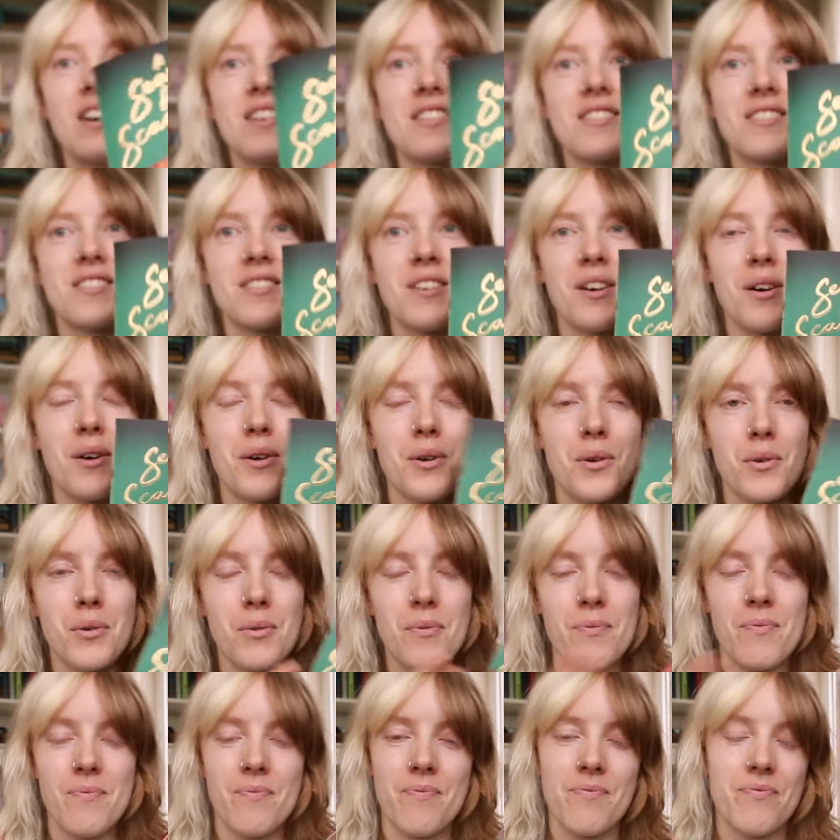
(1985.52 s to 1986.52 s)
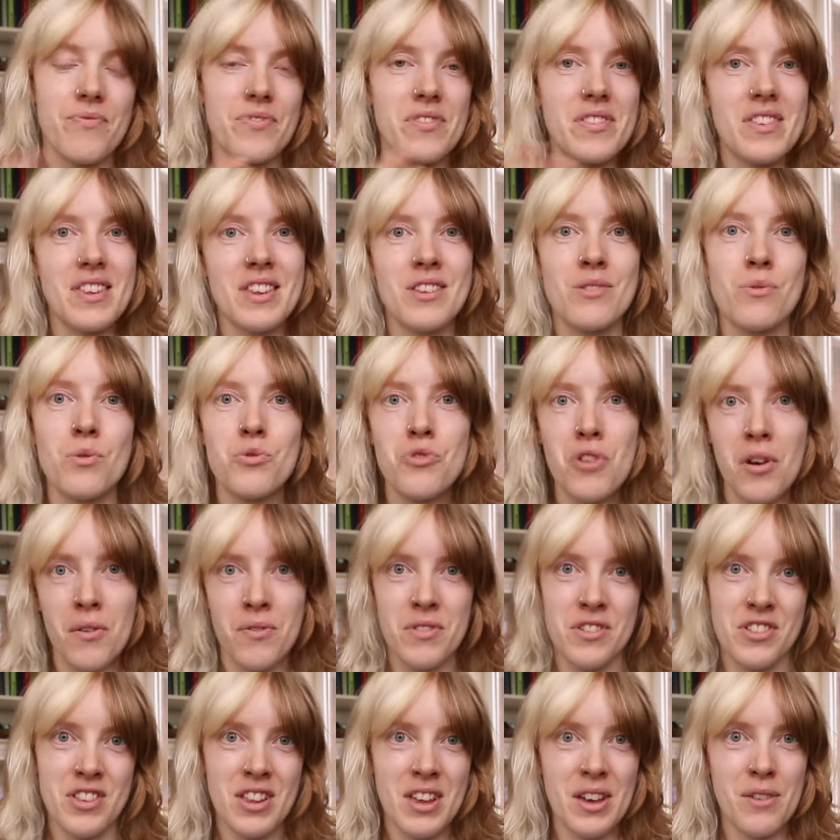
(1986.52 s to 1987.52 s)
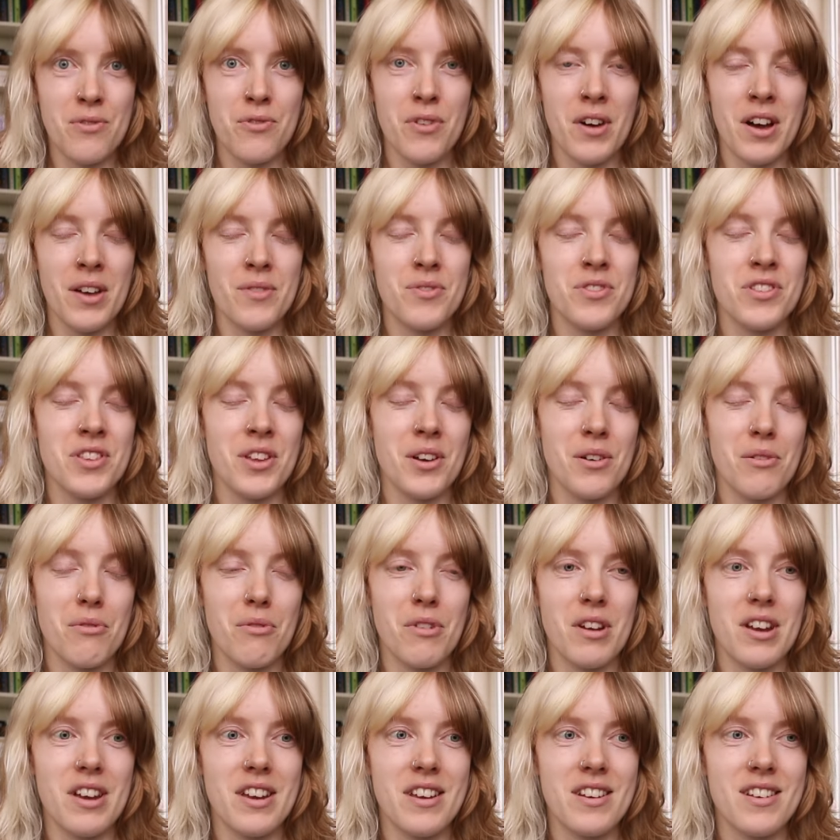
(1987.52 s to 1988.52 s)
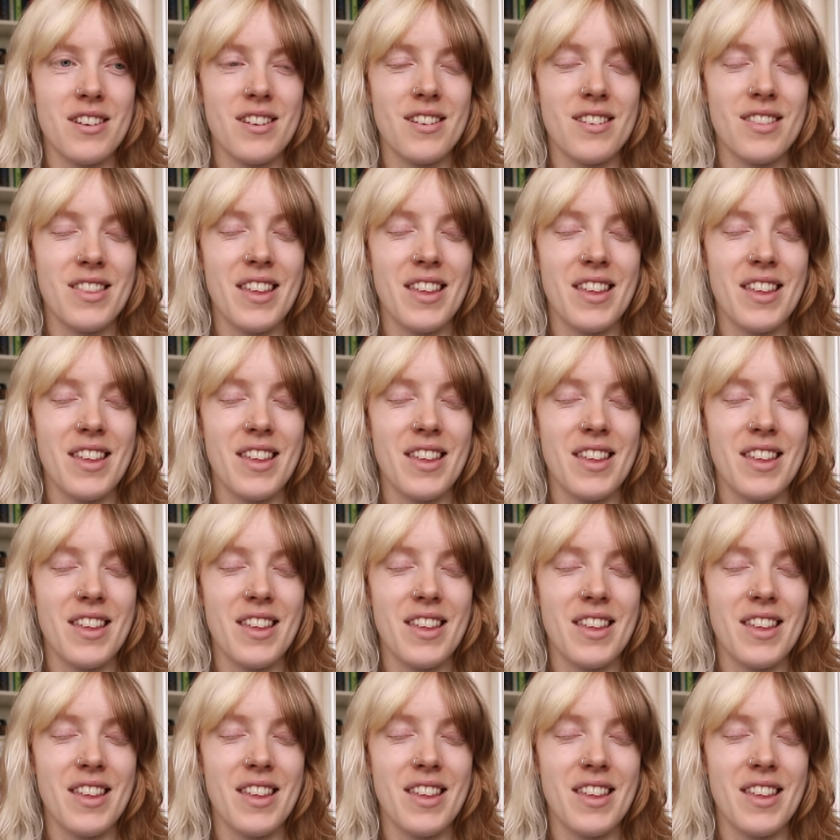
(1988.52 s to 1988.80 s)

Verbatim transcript: so this was obviously a five star read.